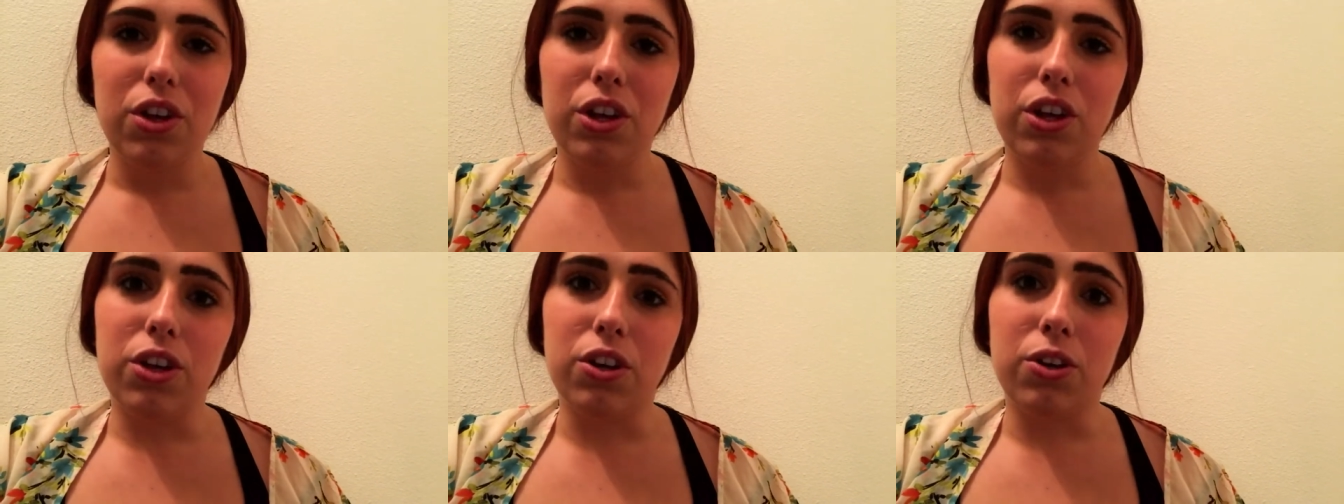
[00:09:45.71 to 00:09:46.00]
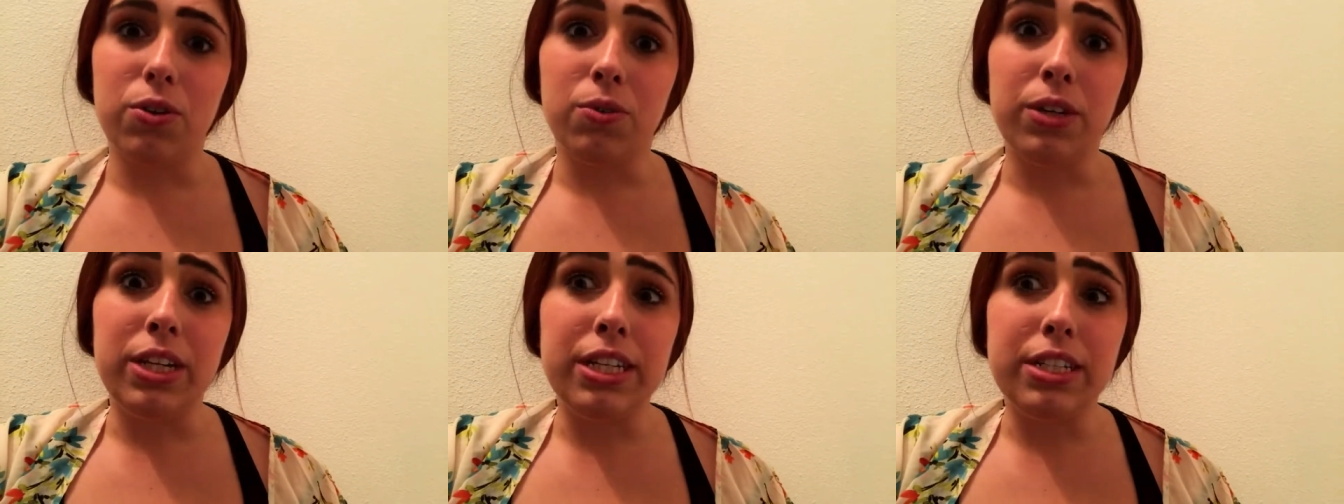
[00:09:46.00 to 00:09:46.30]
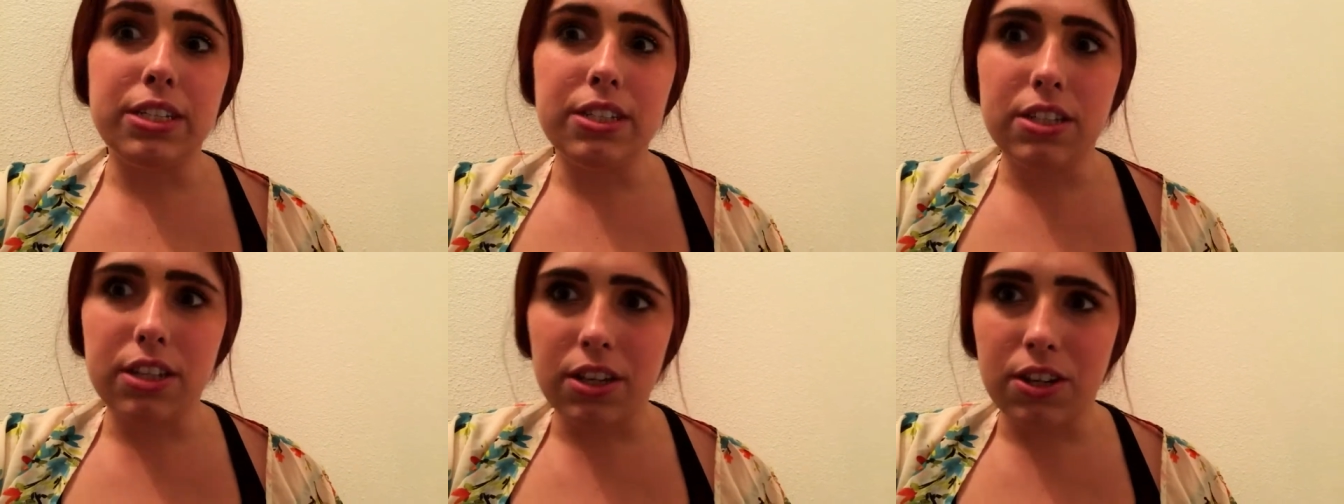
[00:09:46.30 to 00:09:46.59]
you know,
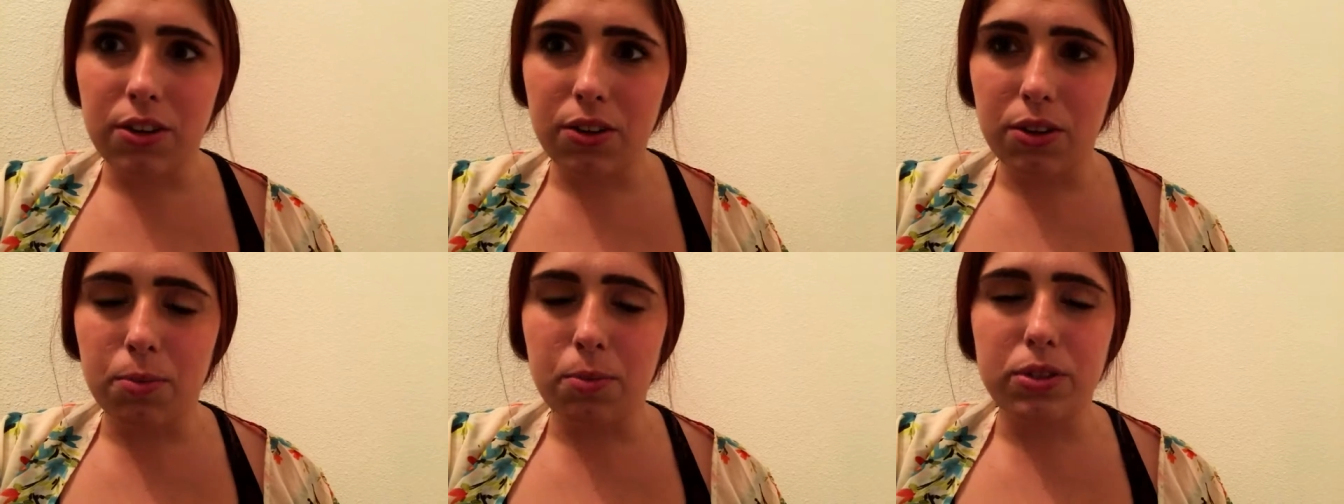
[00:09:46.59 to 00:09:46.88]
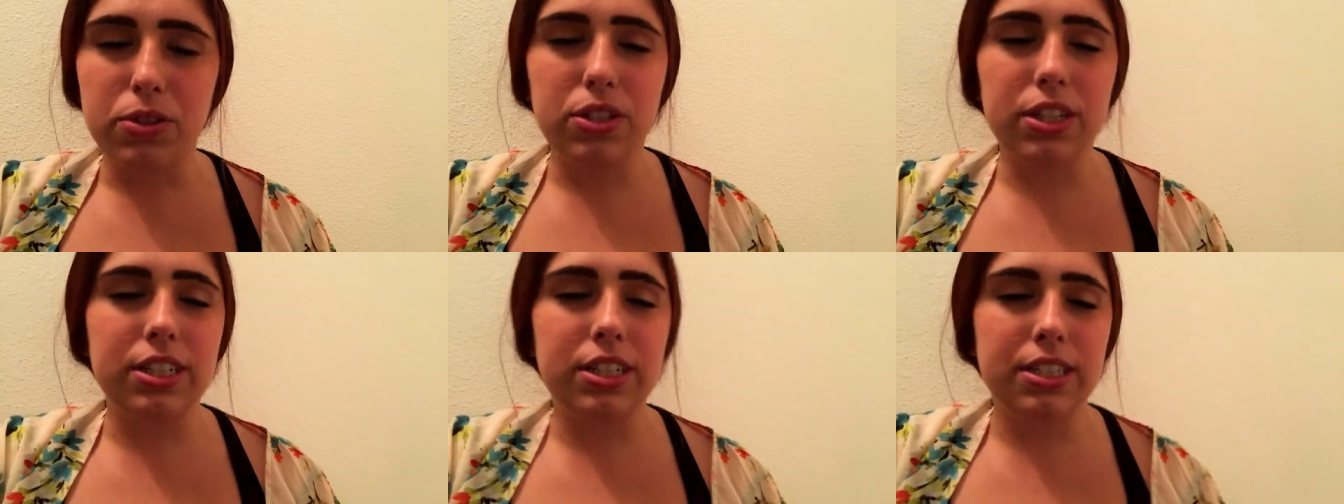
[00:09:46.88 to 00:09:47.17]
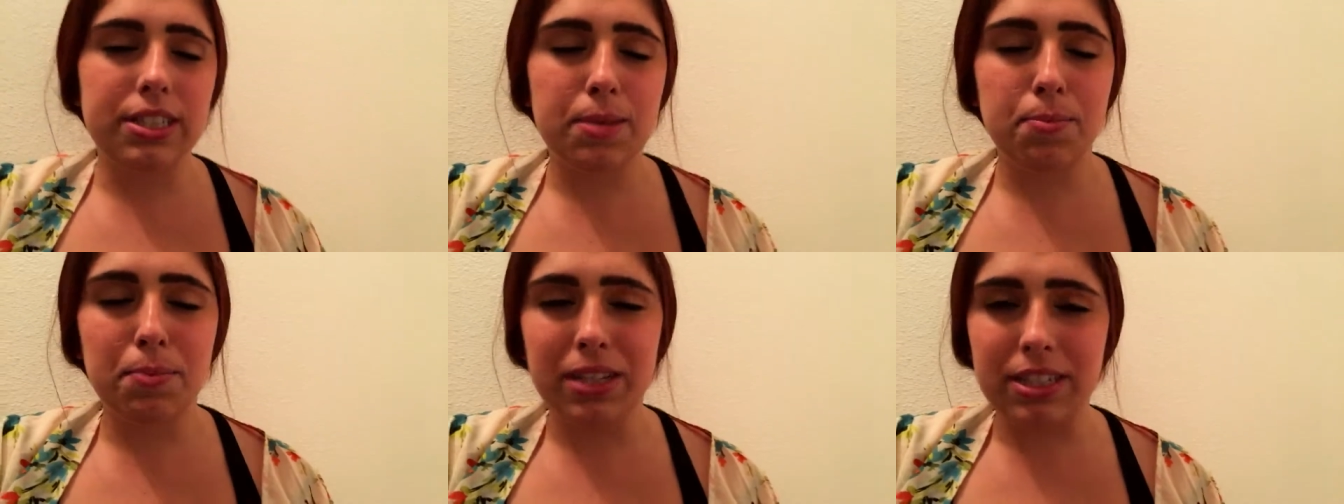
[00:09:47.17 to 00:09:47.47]
needs to know the most
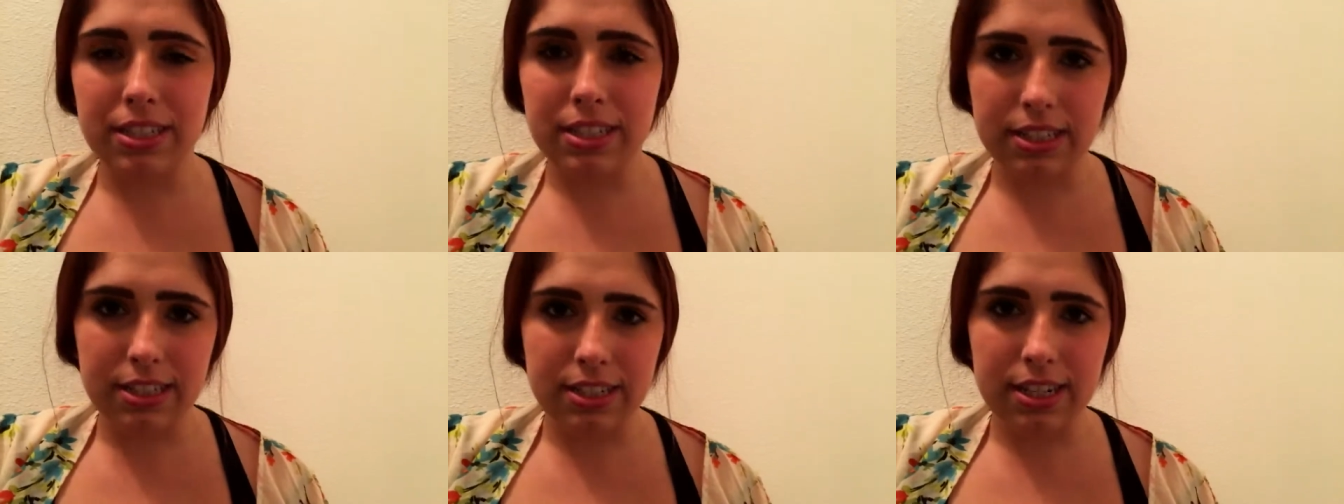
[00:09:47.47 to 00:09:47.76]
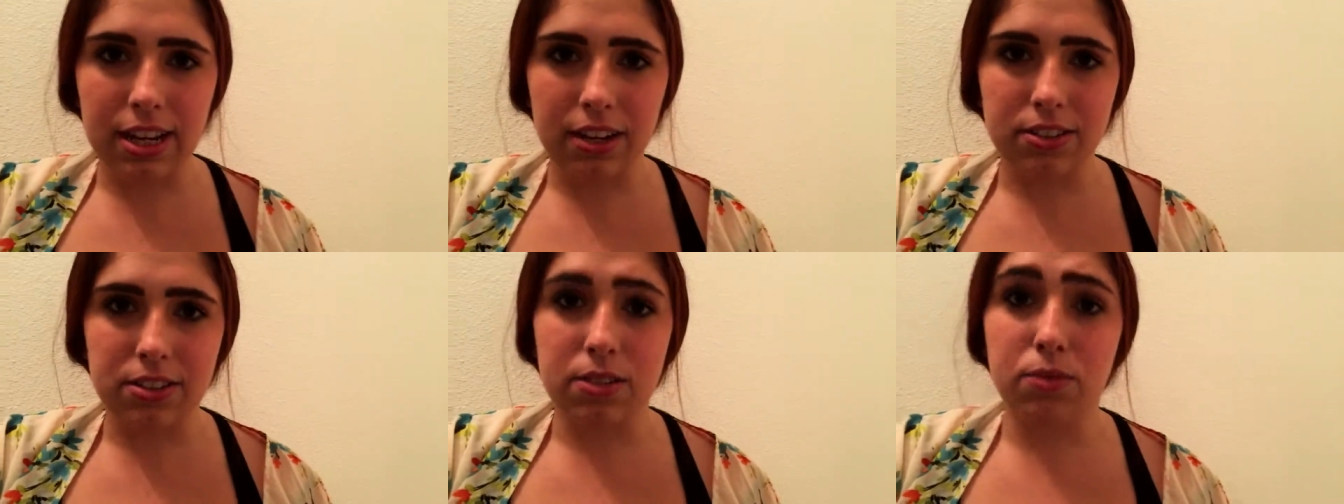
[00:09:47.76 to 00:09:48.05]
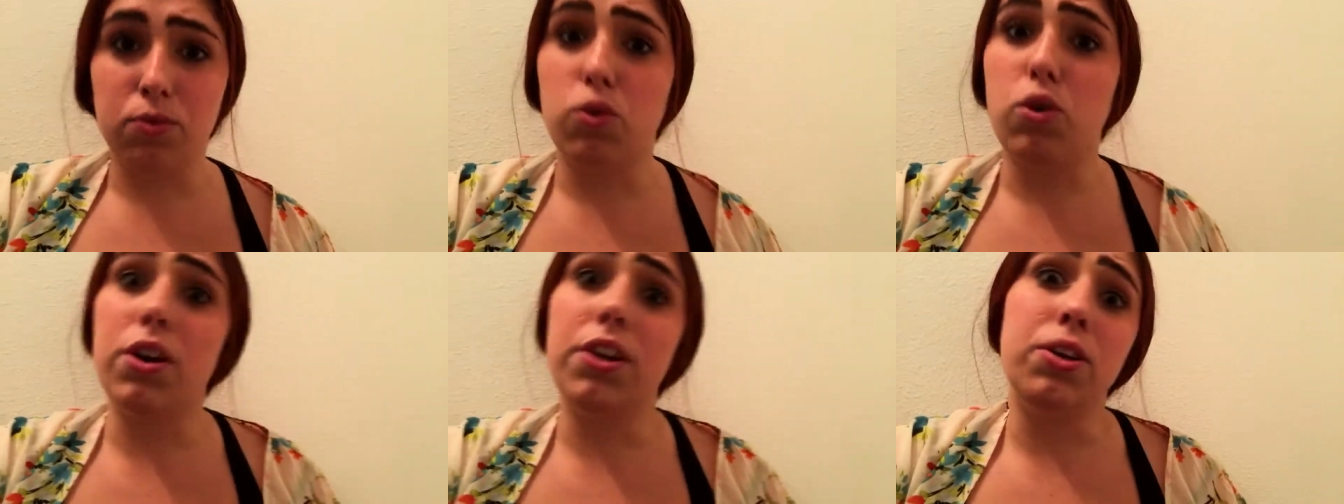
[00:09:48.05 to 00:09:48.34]
intimate details
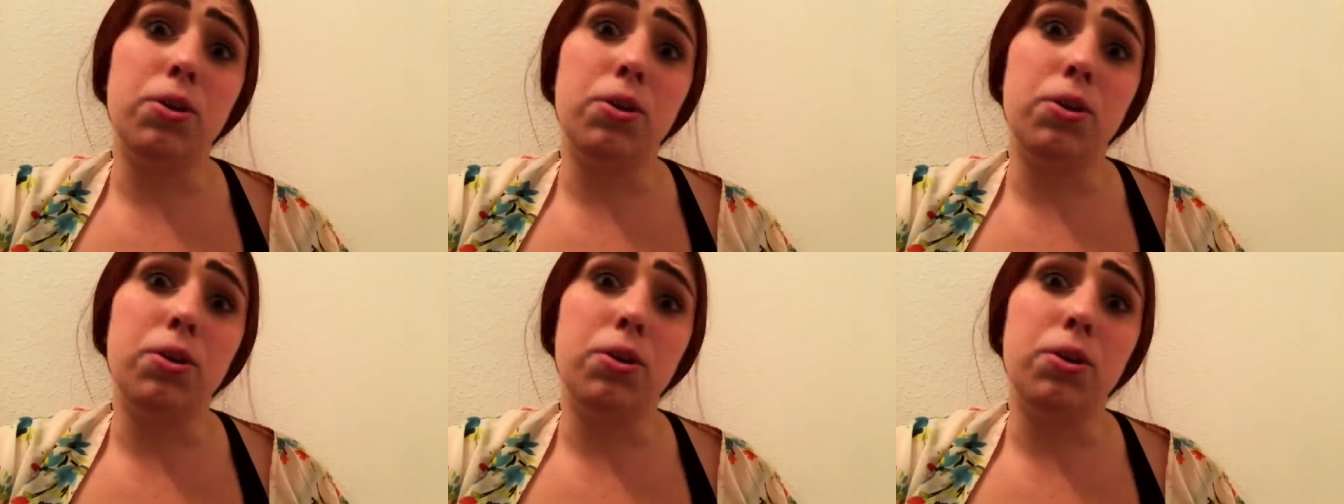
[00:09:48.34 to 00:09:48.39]
of what